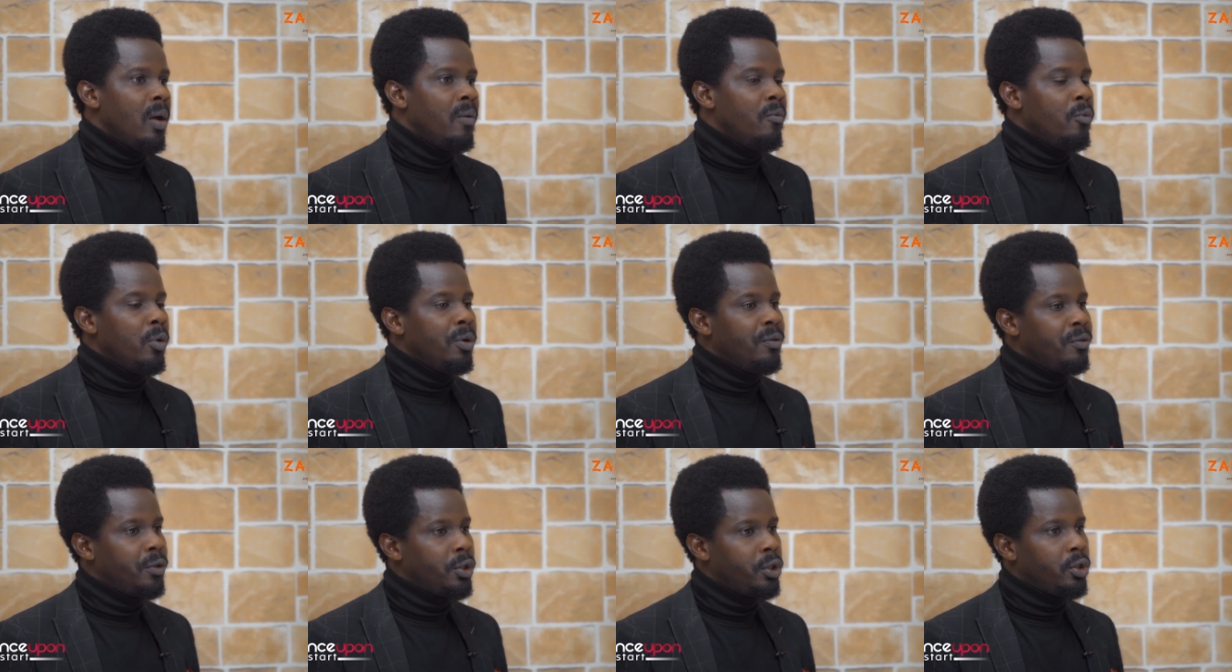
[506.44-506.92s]

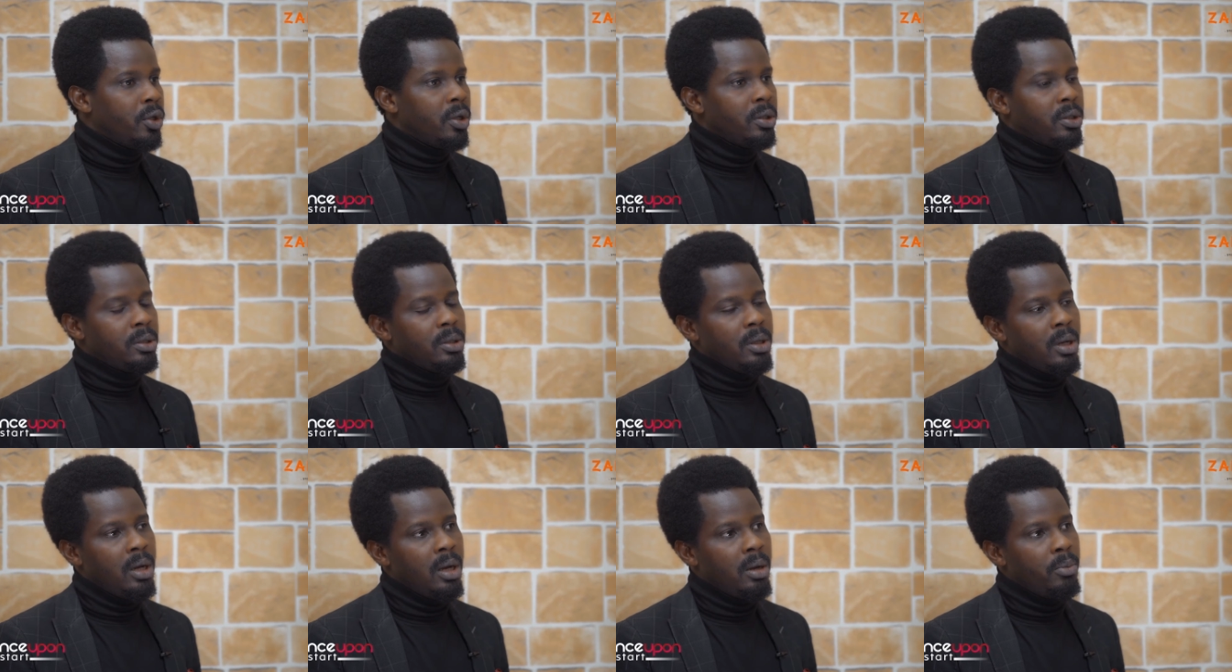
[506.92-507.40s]
We've
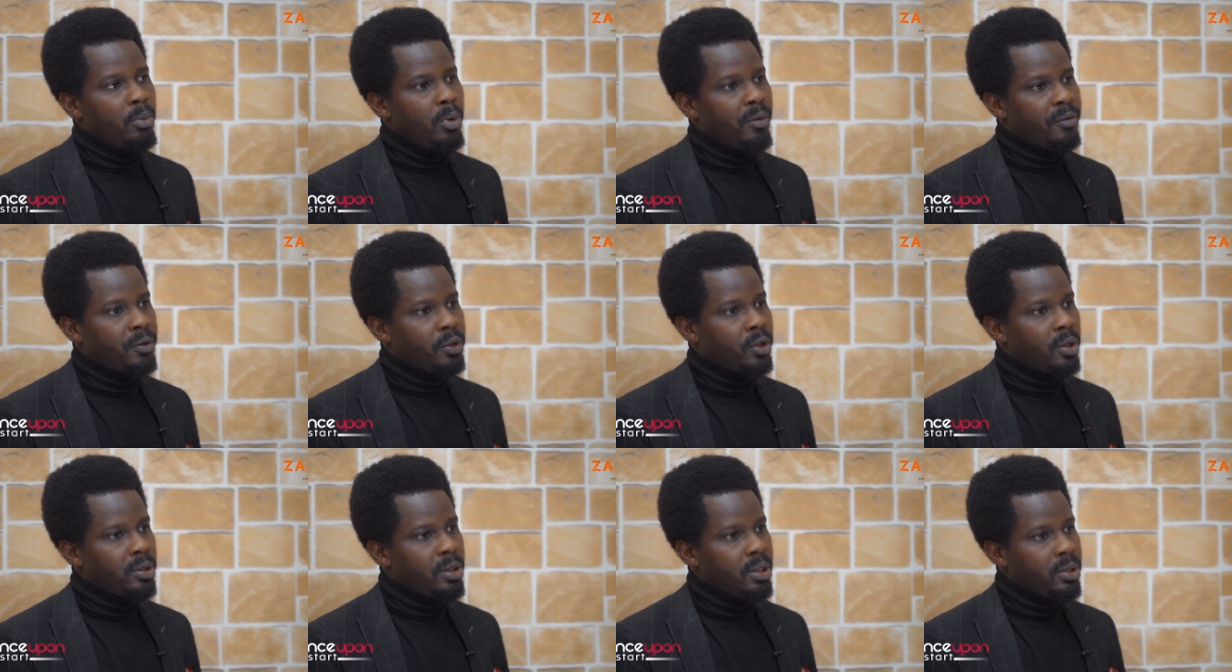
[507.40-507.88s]
shot
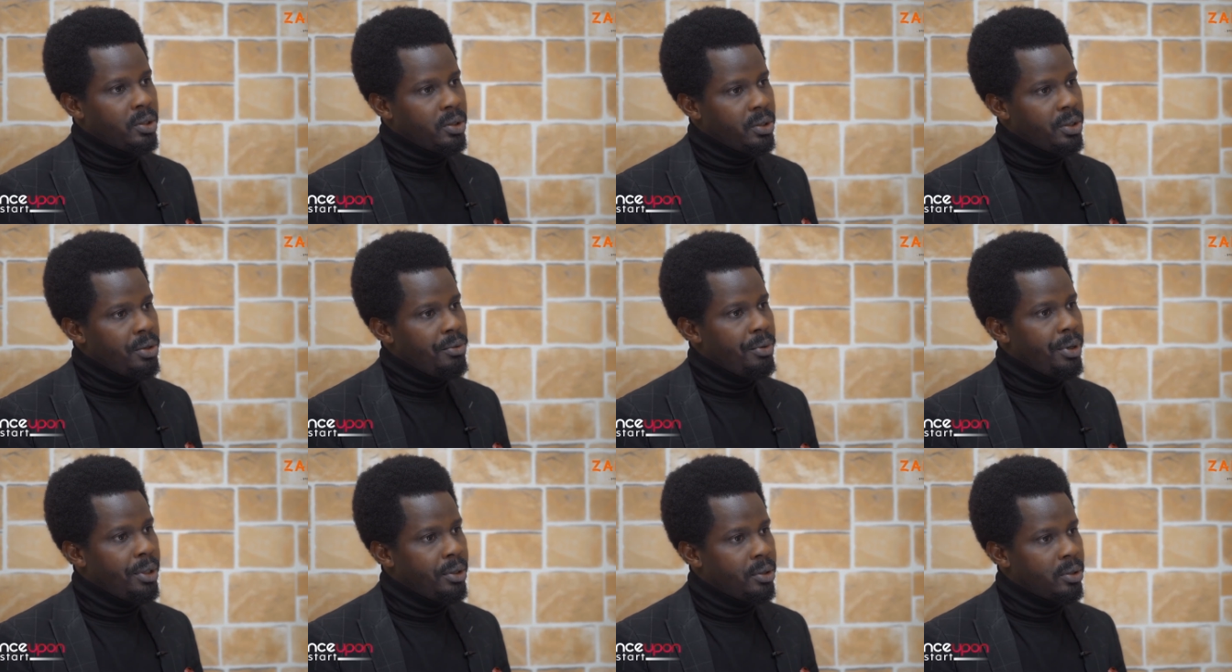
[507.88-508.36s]
a
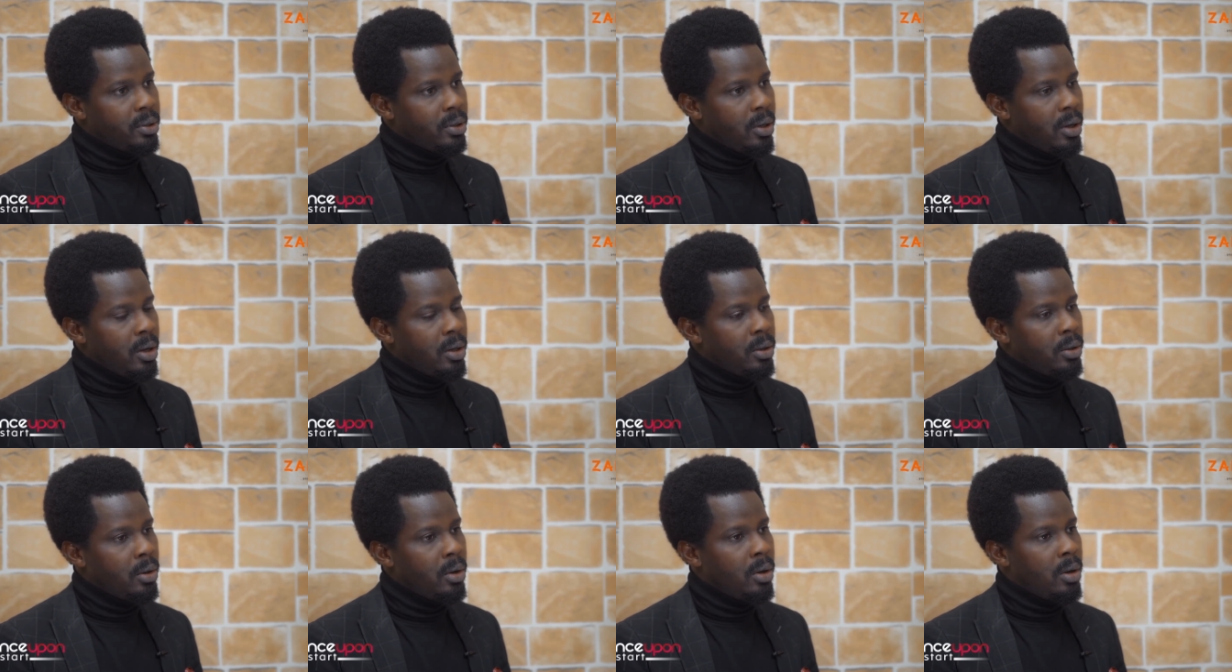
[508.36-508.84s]
series
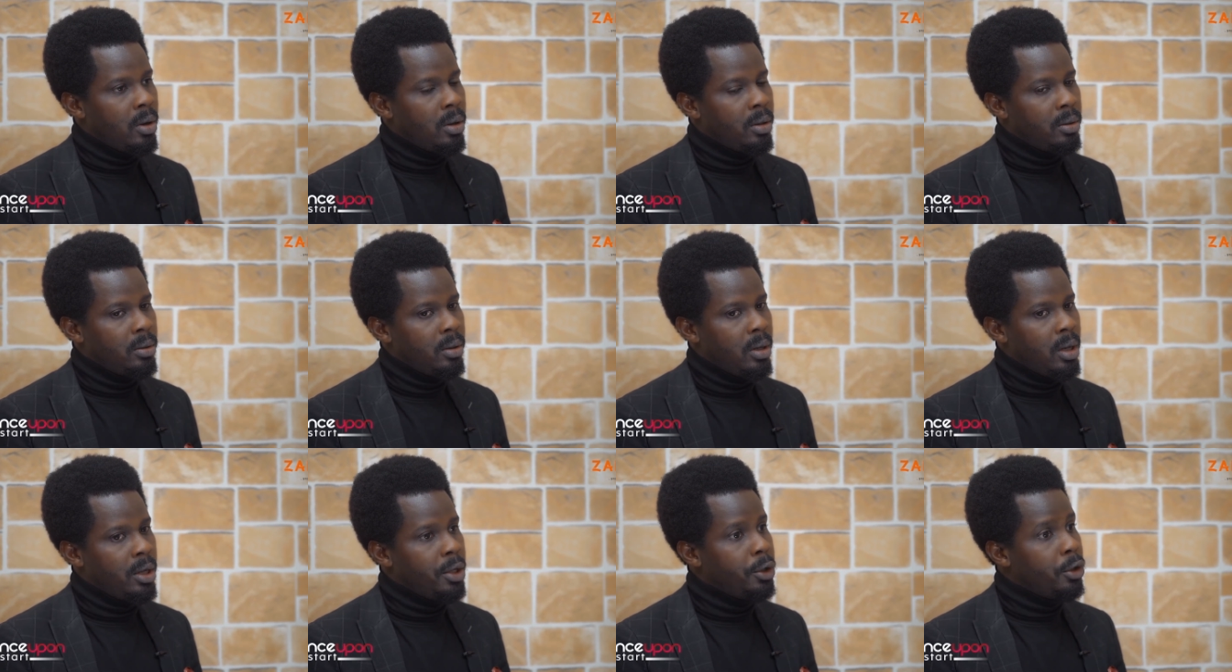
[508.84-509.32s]

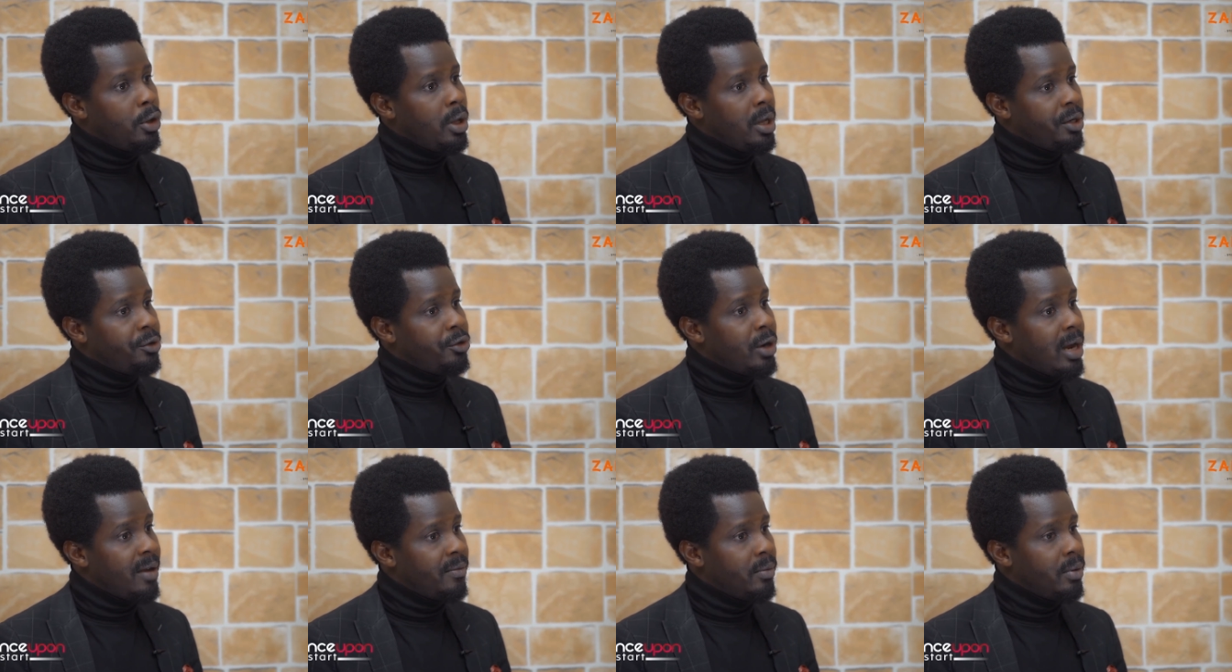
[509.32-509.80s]
on
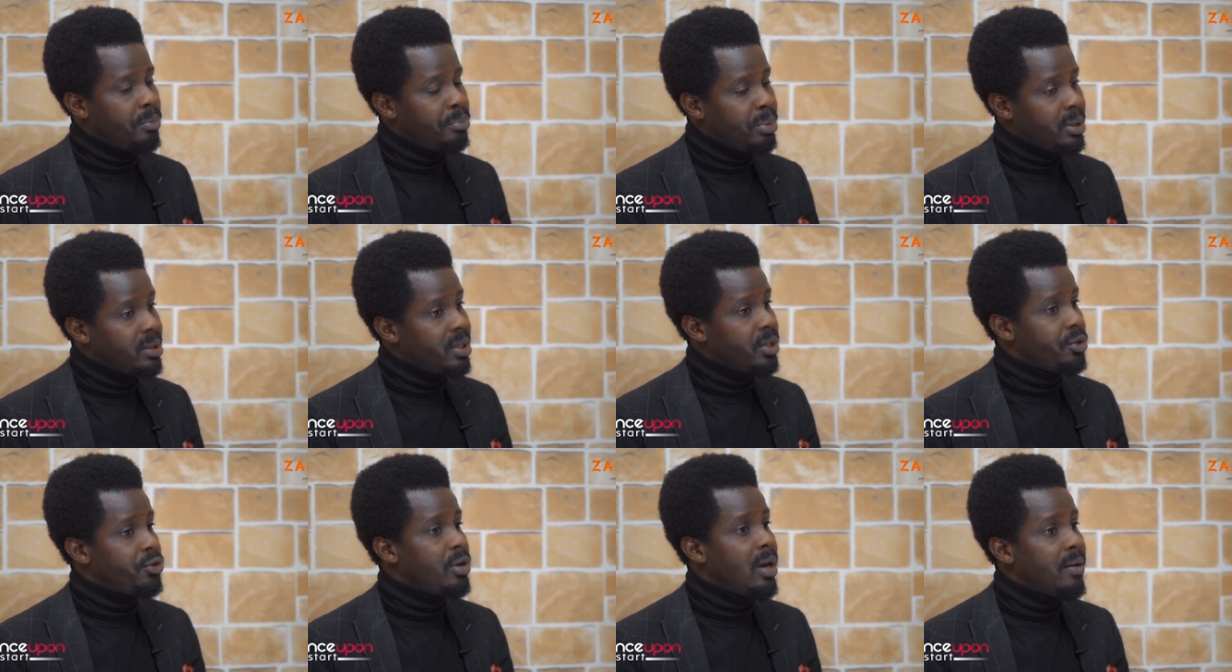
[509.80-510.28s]
a
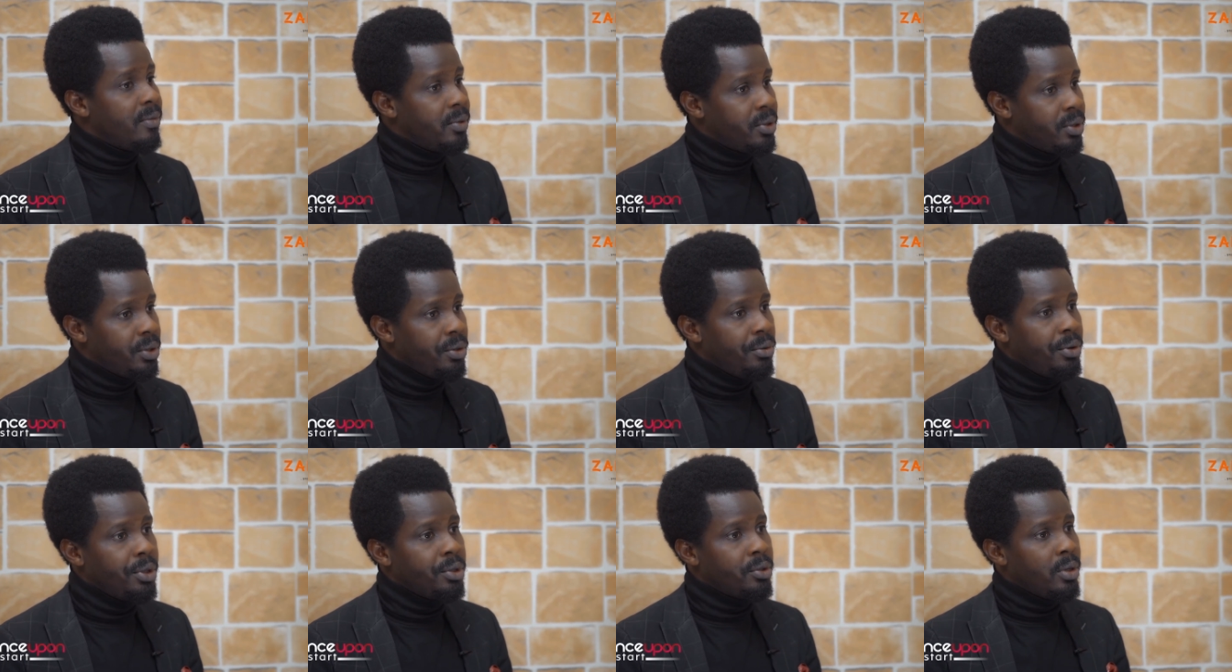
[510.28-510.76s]
business travel
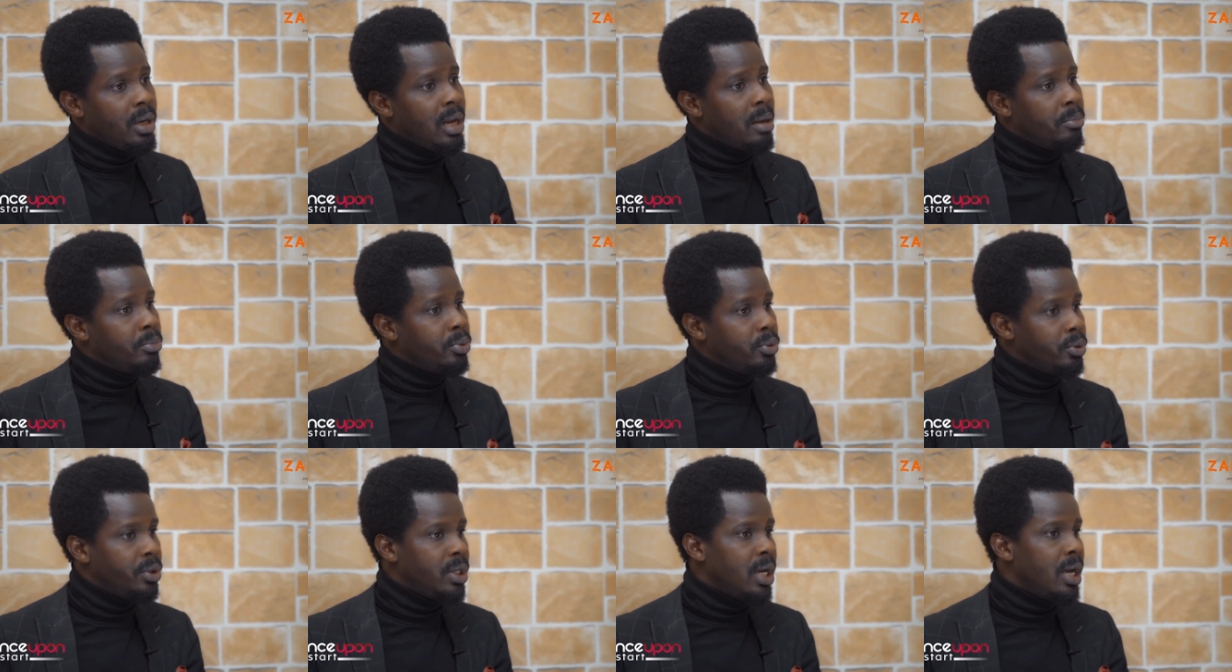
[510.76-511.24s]
series on
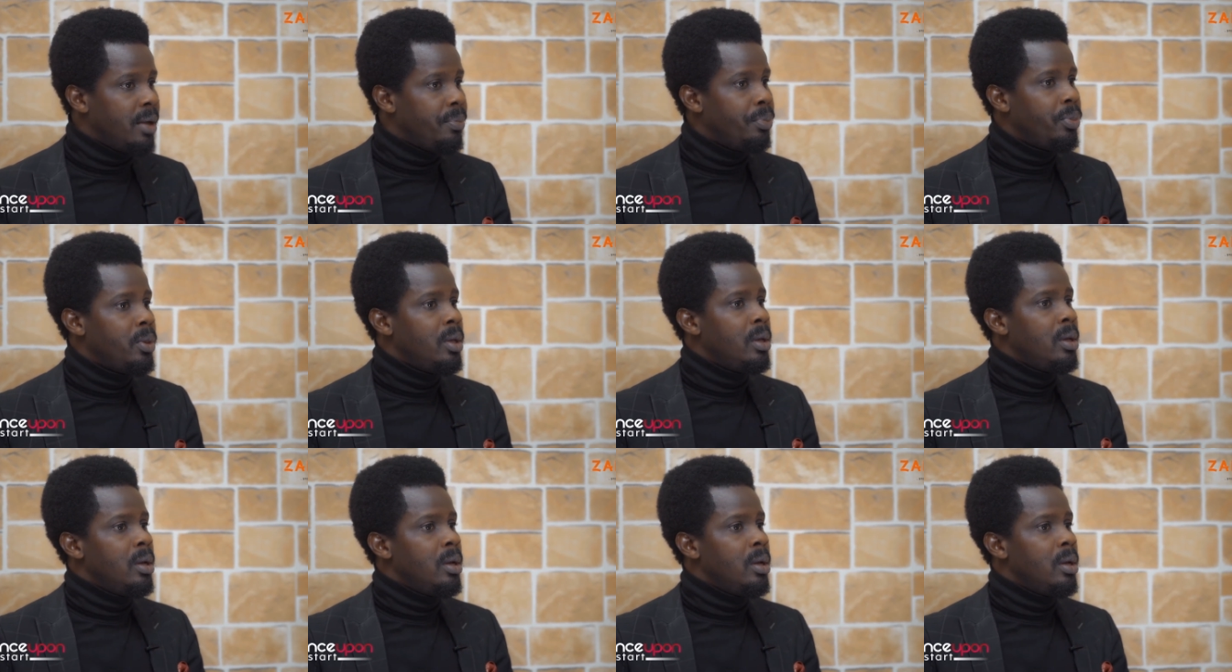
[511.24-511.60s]
Abuja.